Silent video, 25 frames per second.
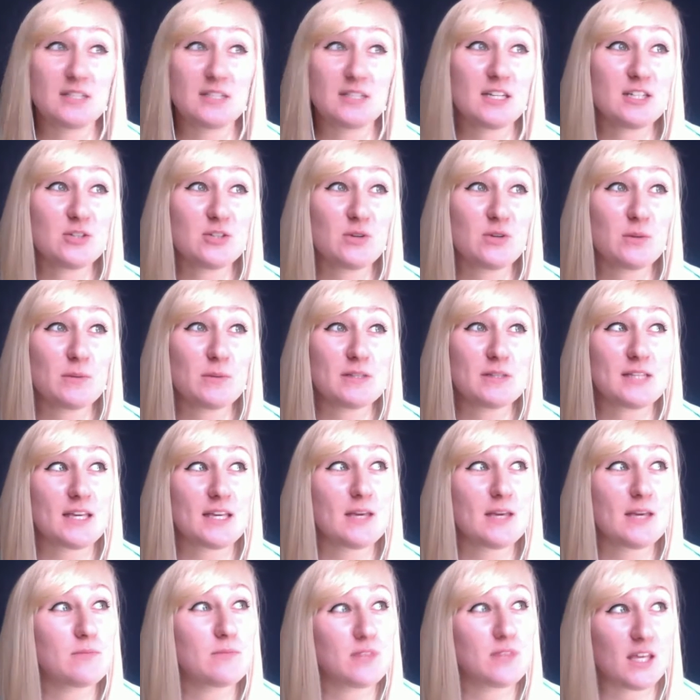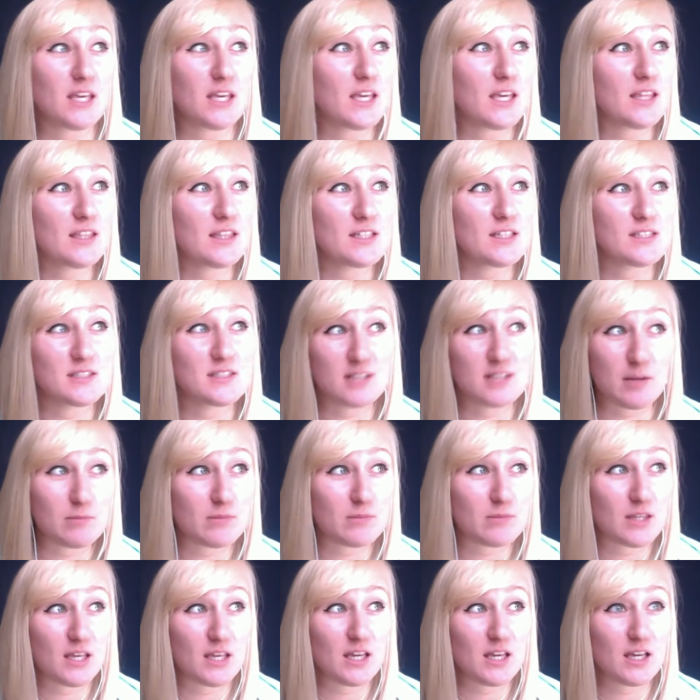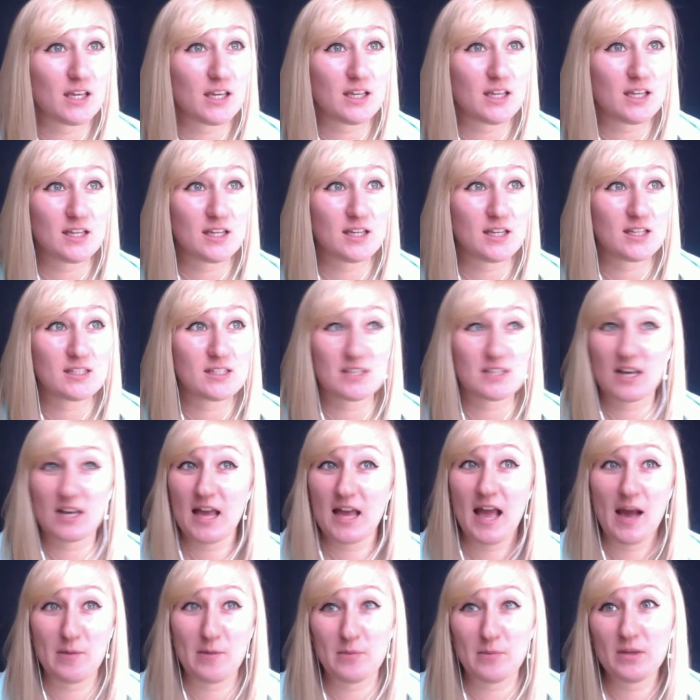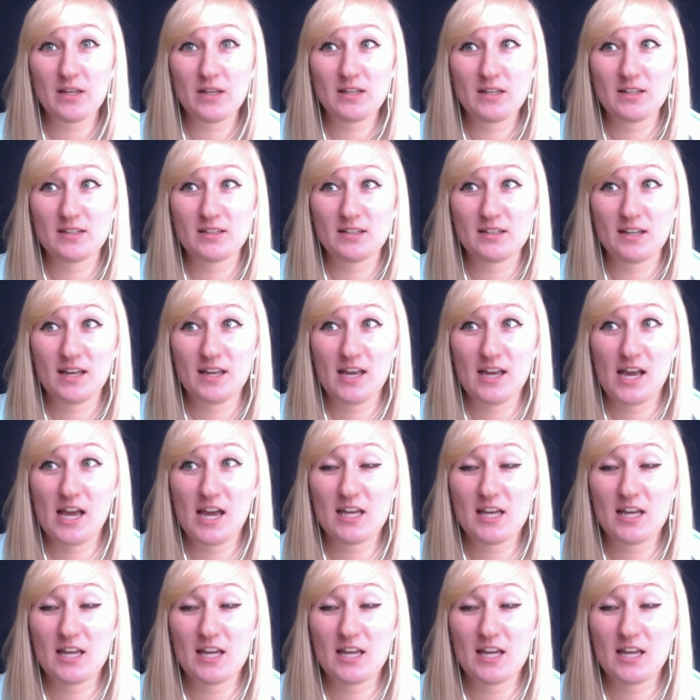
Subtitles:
to it because I keep thinking that something is going to happen, and it's